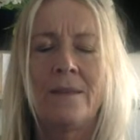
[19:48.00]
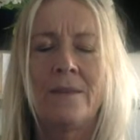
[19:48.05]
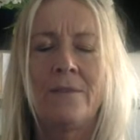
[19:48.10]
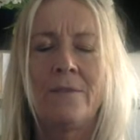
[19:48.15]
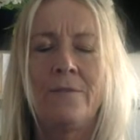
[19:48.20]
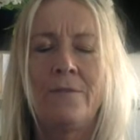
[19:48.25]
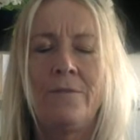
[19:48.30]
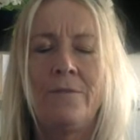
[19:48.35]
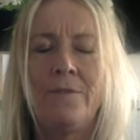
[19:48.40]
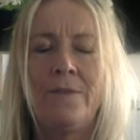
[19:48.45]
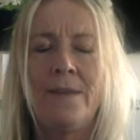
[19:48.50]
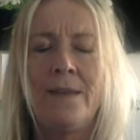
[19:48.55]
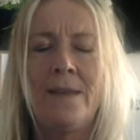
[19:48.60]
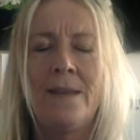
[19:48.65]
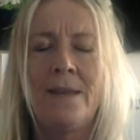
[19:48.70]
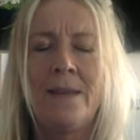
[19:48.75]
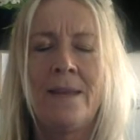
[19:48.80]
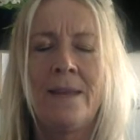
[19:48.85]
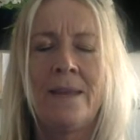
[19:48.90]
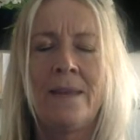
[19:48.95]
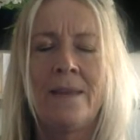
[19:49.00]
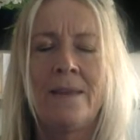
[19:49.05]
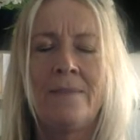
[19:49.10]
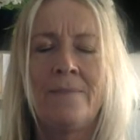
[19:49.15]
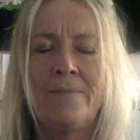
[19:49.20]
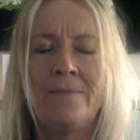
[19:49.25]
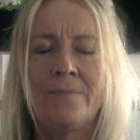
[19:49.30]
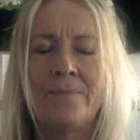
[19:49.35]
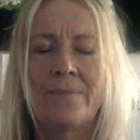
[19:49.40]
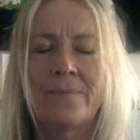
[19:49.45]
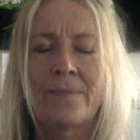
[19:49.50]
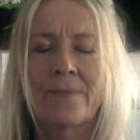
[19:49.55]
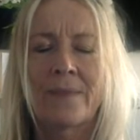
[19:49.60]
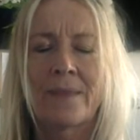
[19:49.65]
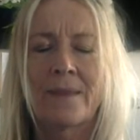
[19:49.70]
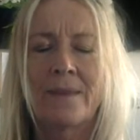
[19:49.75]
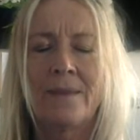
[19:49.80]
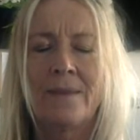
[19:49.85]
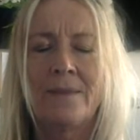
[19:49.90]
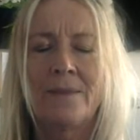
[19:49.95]
the feeling
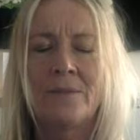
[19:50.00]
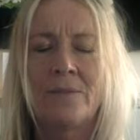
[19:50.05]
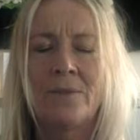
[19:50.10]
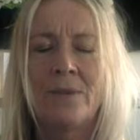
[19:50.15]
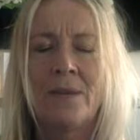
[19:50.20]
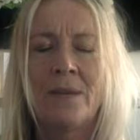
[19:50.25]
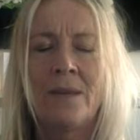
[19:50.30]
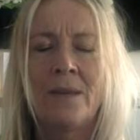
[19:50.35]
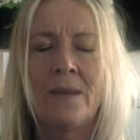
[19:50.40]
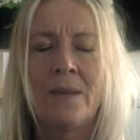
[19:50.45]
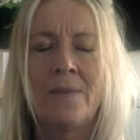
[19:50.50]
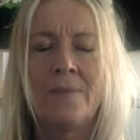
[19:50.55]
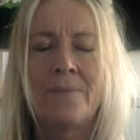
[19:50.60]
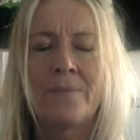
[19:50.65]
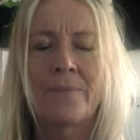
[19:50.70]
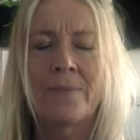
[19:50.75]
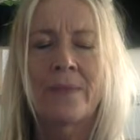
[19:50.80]
is really,